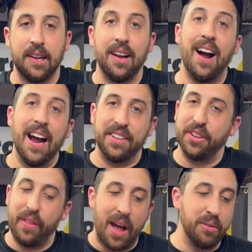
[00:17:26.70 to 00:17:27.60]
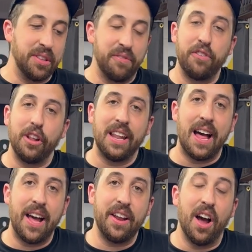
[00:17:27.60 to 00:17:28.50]
All right, so that was the full
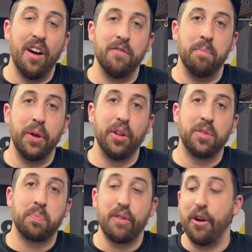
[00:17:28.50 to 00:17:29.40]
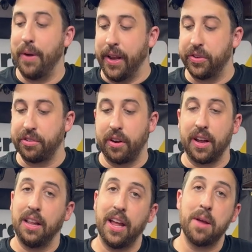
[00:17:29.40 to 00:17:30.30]
line of BuildPro Inserta
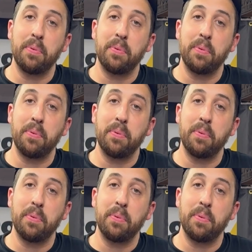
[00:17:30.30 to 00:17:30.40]
clamp